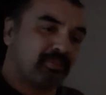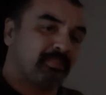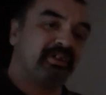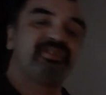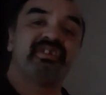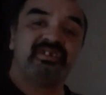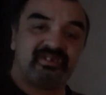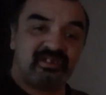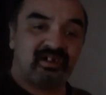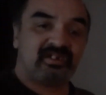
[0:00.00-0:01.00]
publicity
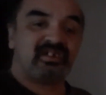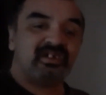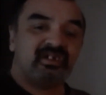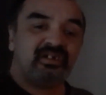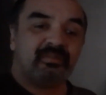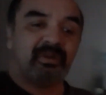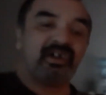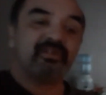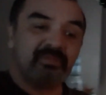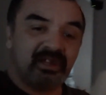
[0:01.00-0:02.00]
stunt by
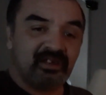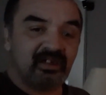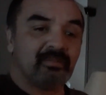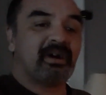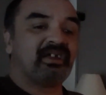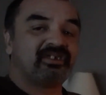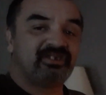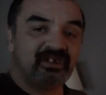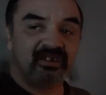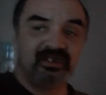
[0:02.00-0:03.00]
the media, by the
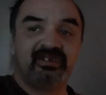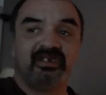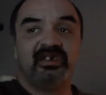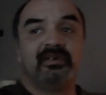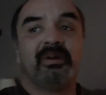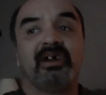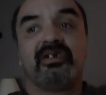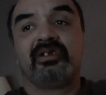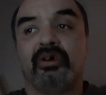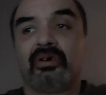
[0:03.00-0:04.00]
CDC, by
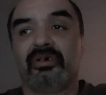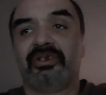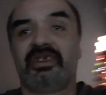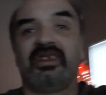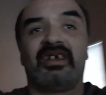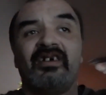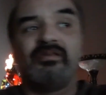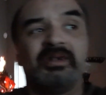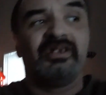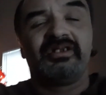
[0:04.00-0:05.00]
the local and state
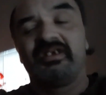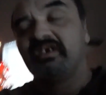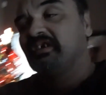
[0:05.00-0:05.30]
governments